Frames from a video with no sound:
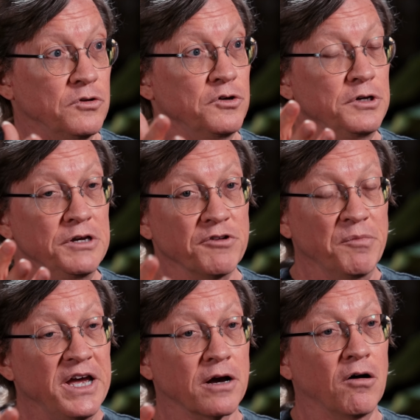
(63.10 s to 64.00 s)
to
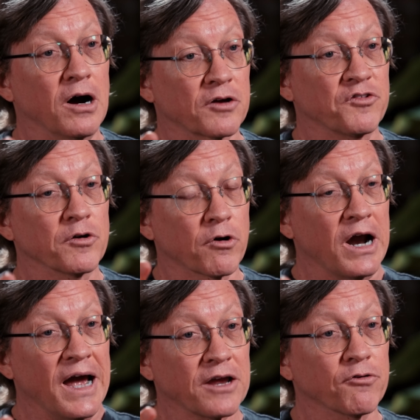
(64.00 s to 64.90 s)
even make clocks that
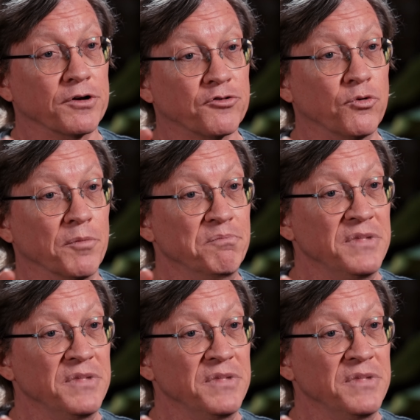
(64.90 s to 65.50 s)
were accurate to a